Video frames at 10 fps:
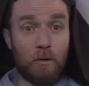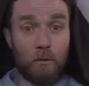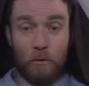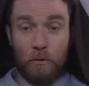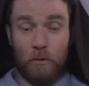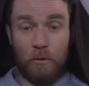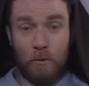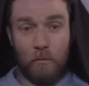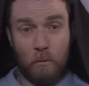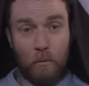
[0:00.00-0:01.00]
to,
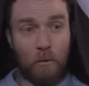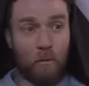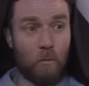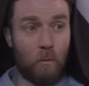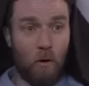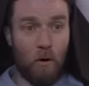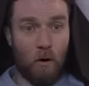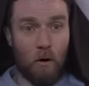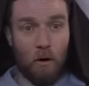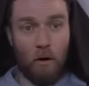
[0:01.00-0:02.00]
but we're at
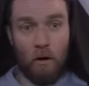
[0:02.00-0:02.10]
war.